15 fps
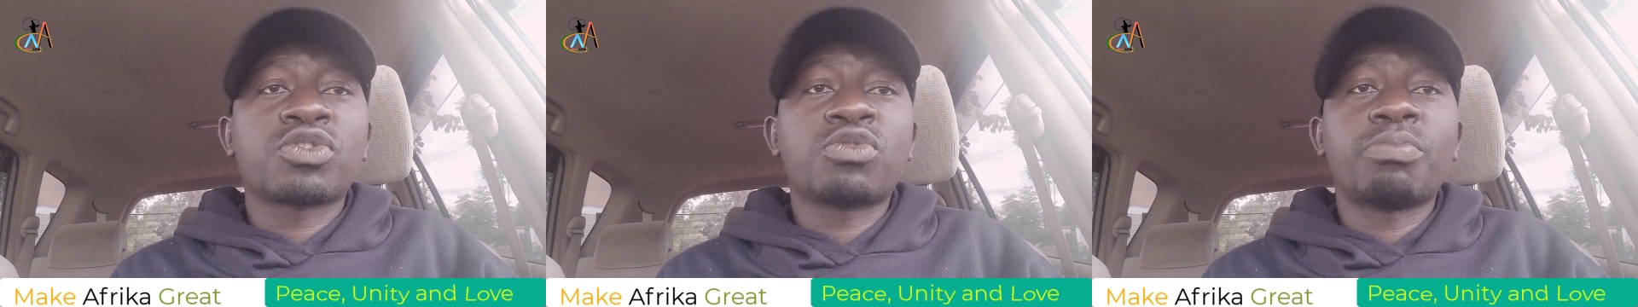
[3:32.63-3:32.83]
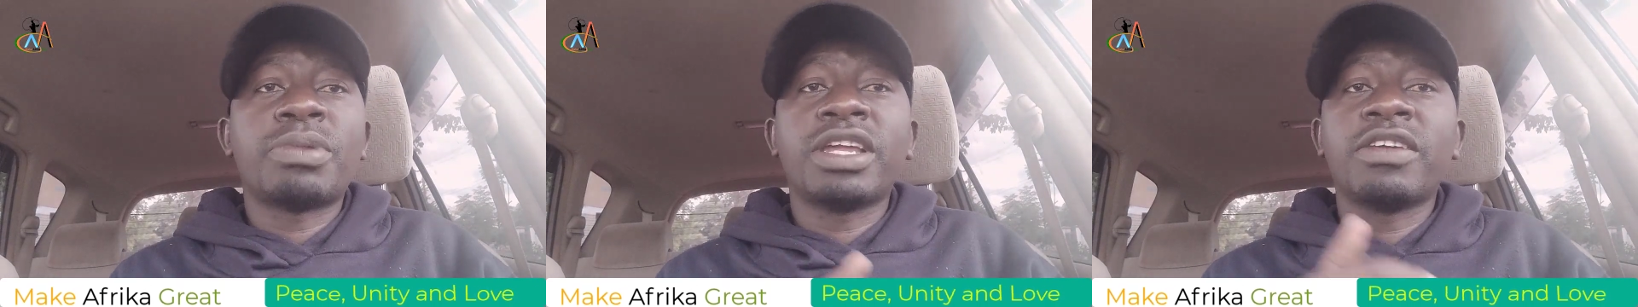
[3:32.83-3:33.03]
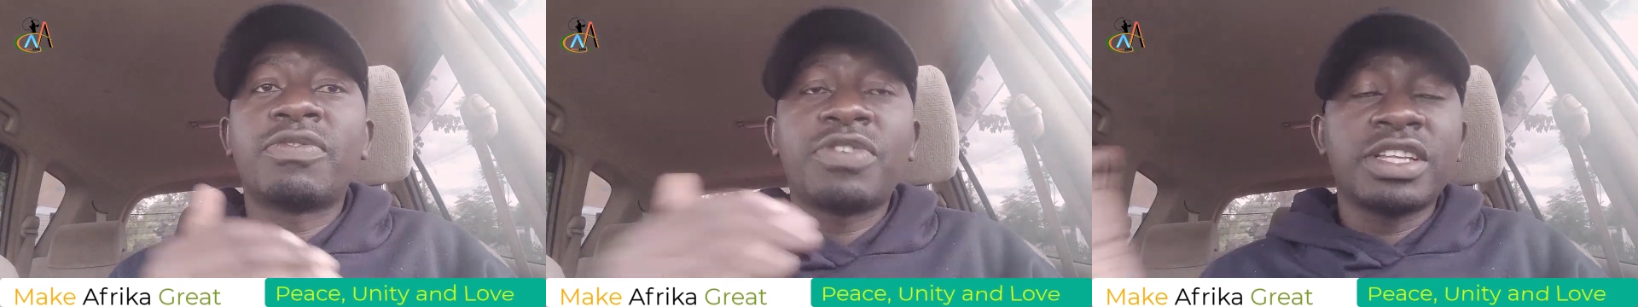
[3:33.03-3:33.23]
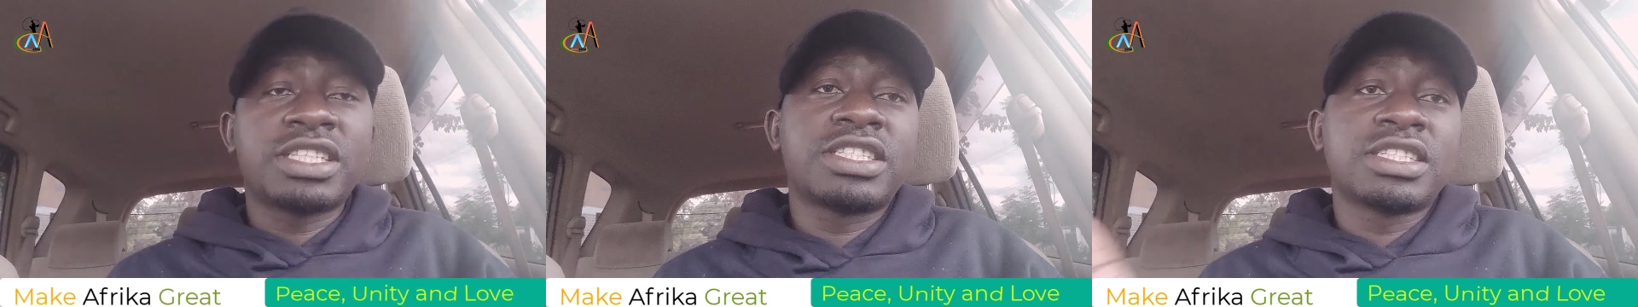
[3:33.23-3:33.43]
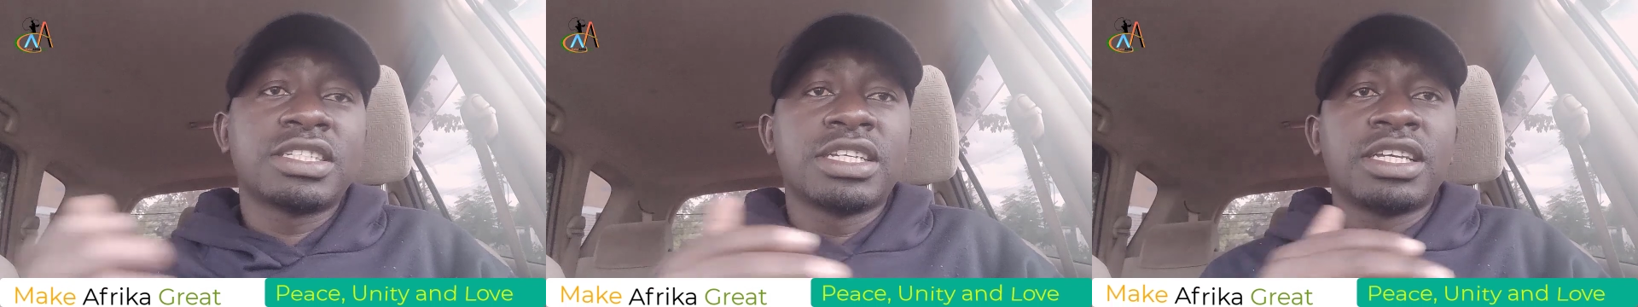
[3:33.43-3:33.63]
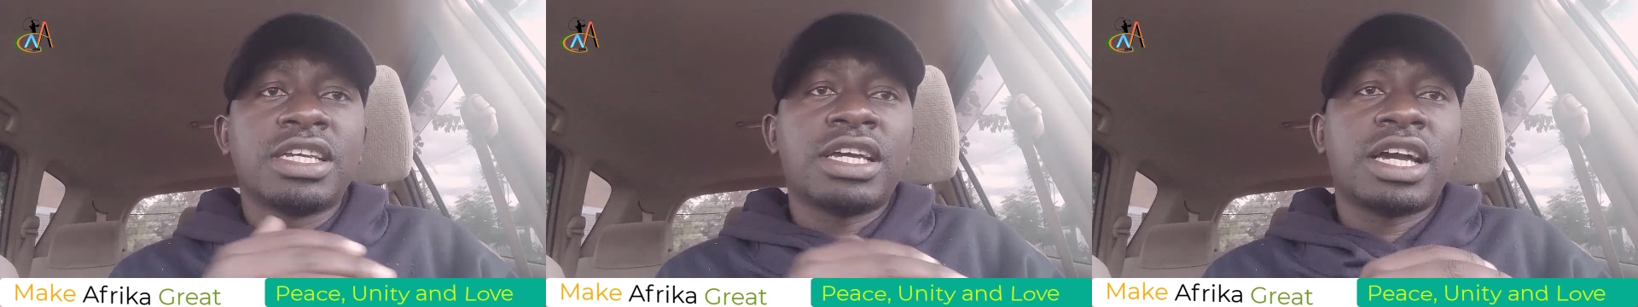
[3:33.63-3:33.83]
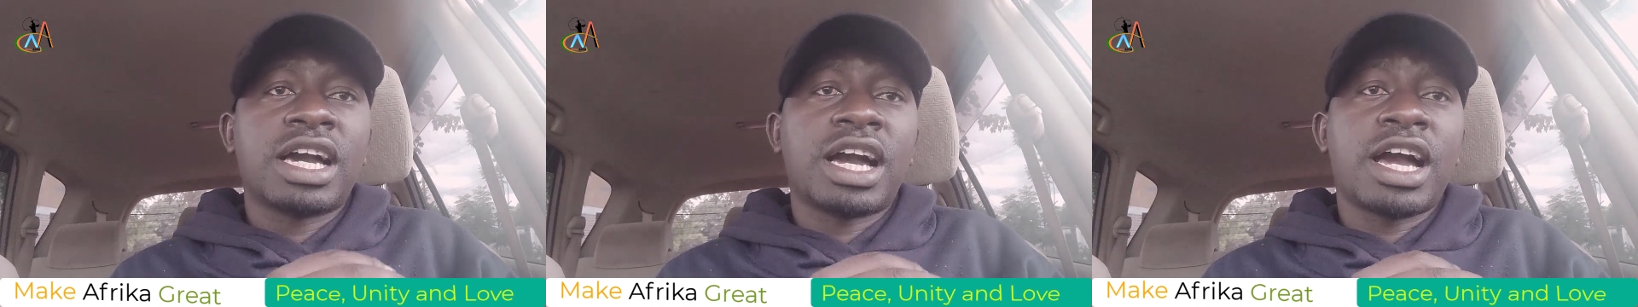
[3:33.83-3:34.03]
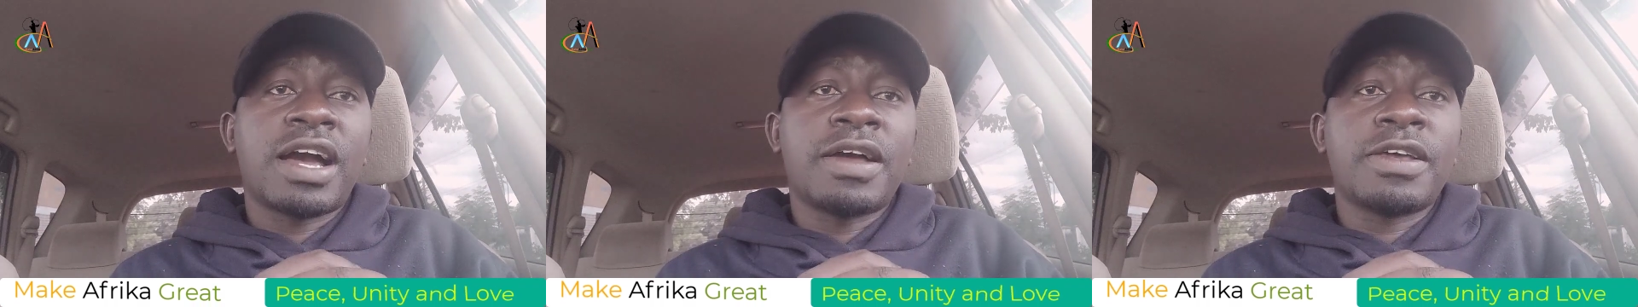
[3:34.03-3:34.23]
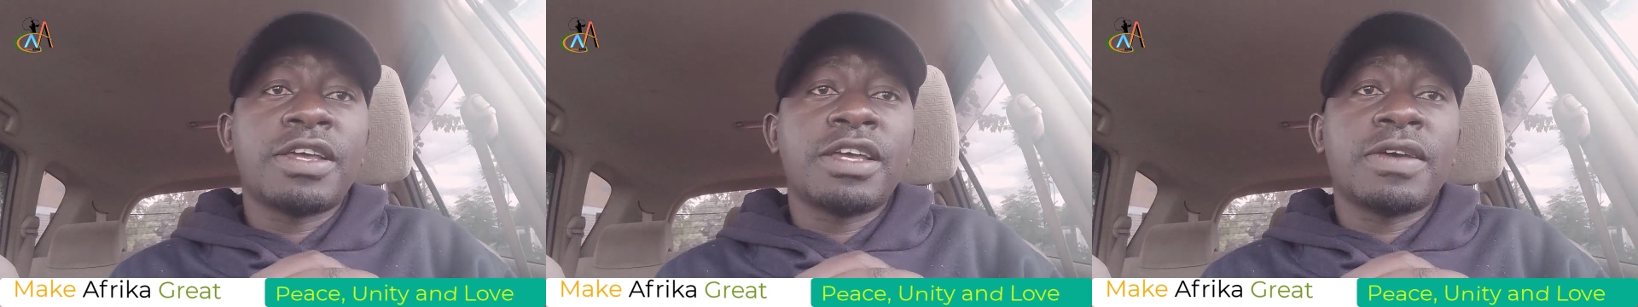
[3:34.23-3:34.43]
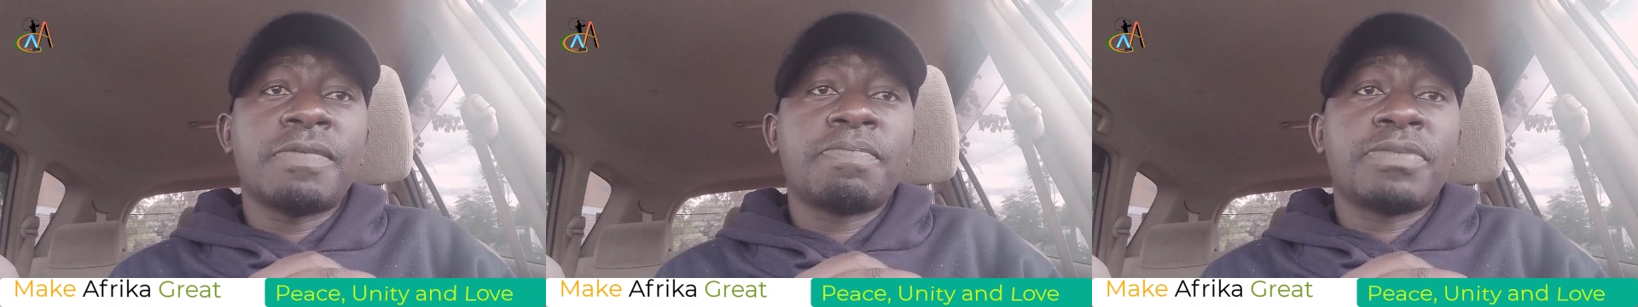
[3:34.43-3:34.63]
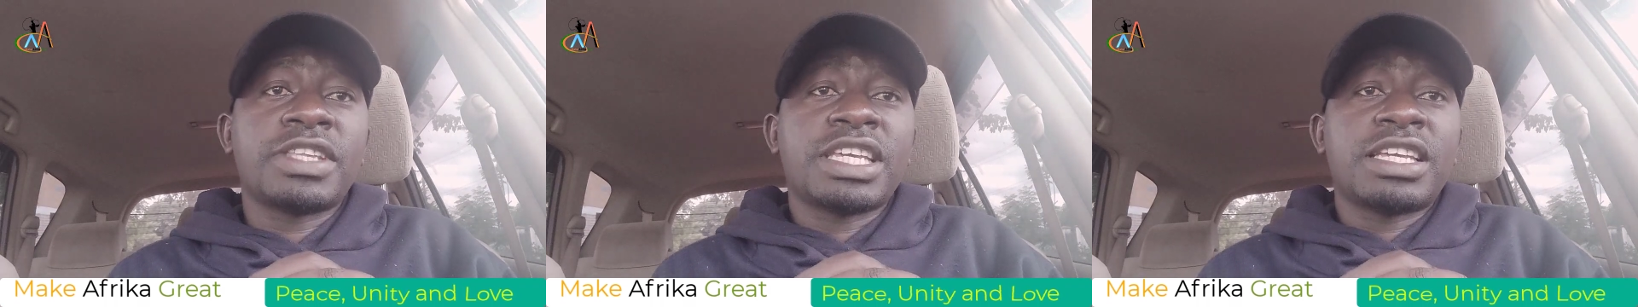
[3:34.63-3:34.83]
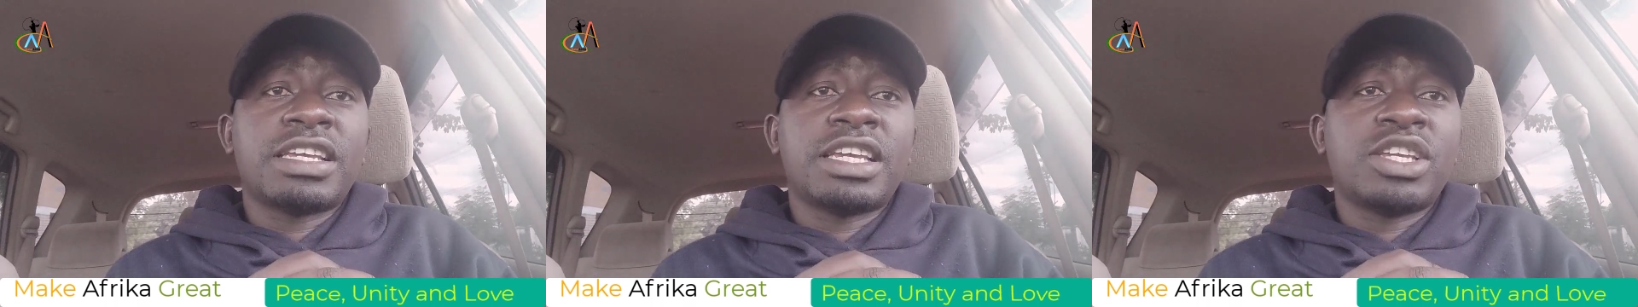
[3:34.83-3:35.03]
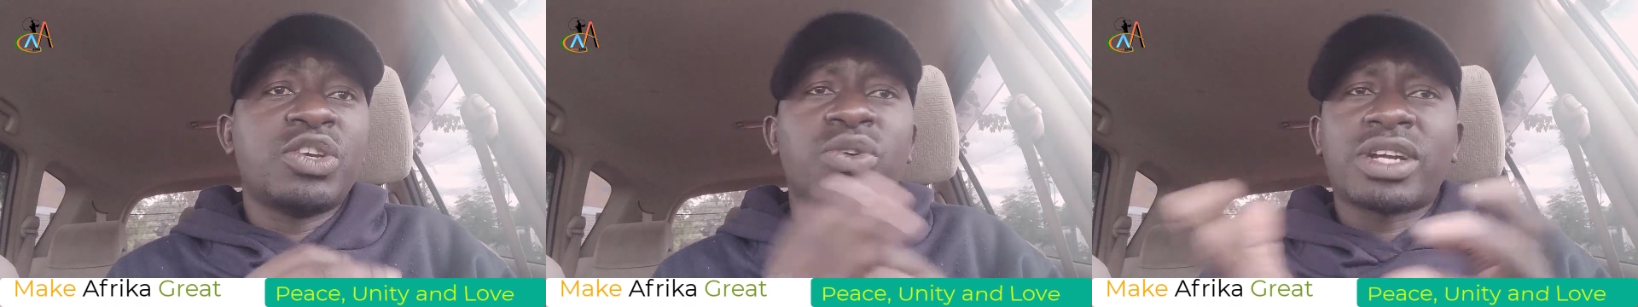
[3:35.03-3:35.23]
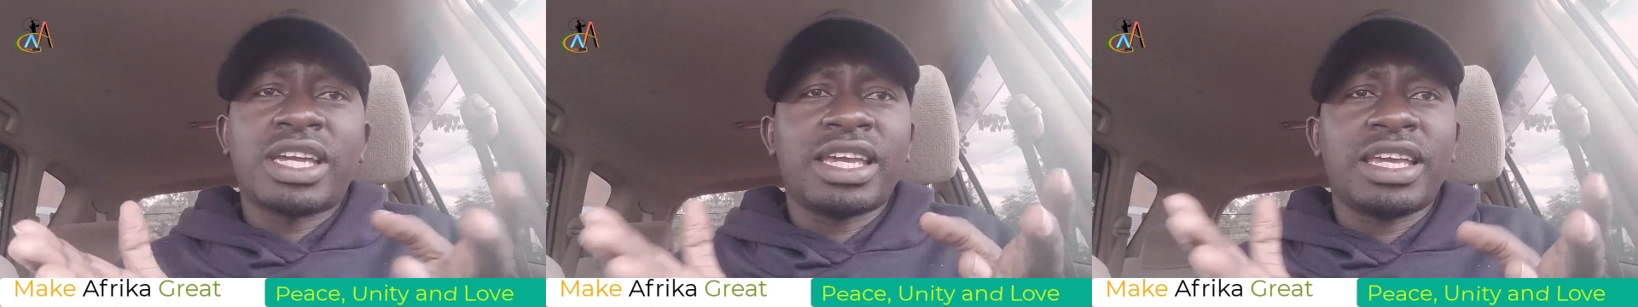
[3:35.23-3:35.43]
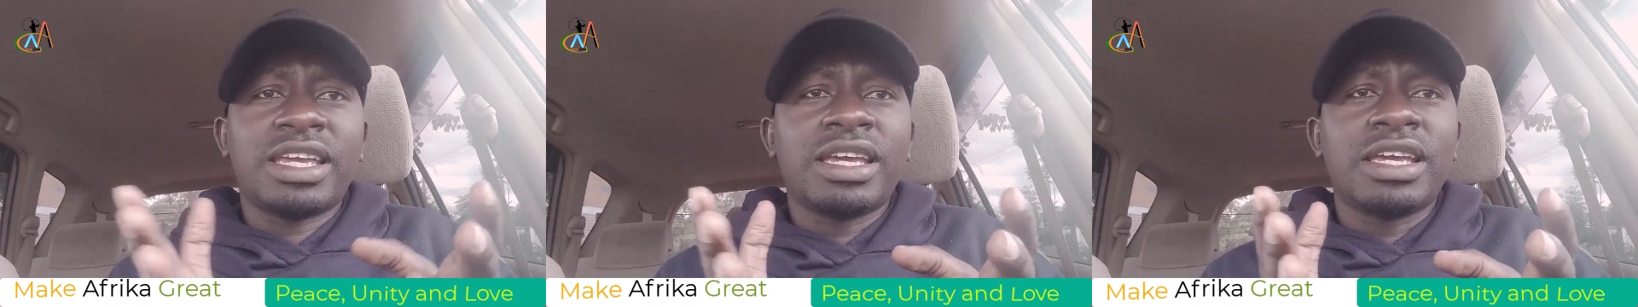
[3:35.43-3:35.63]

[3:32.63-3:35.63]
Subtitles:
to benefit UK.